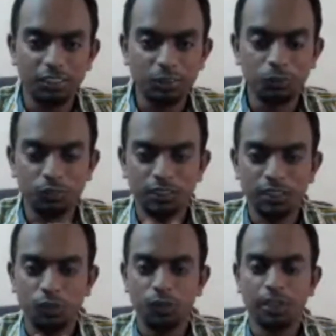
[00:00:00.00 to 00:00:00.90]
we'll say,
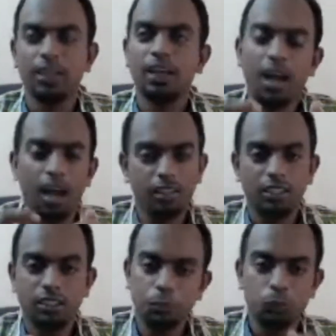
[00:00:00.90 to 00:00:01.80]
okay, I'll just put
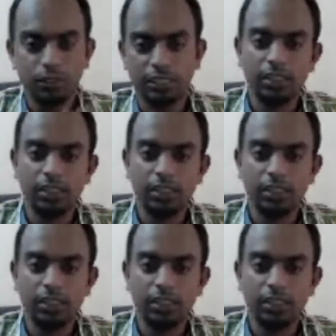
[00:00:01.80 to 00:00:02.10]
string,